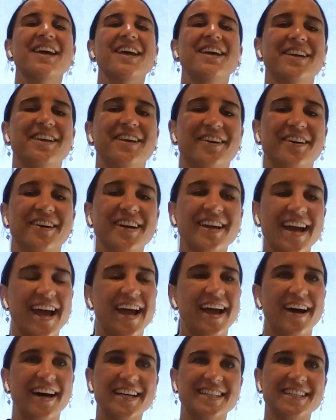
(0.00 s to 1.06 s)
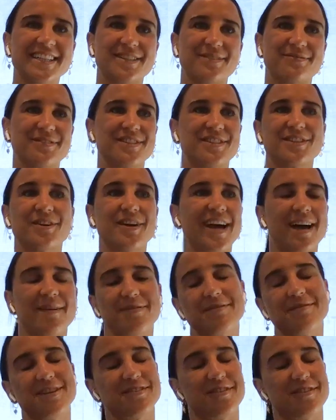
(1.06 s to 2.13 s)
You know, I just was so
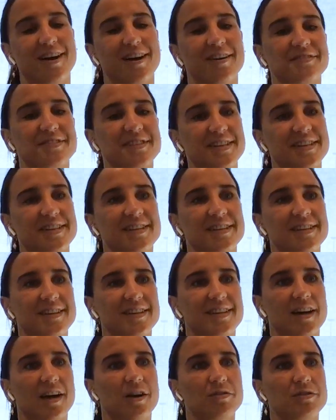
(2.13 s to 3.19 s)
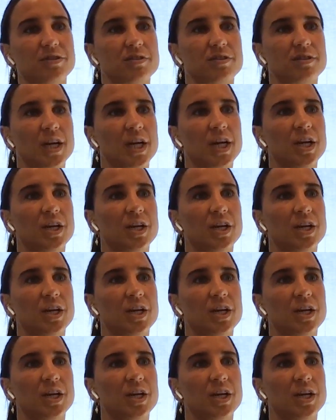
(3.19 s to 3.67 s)
happy to be drafted. I was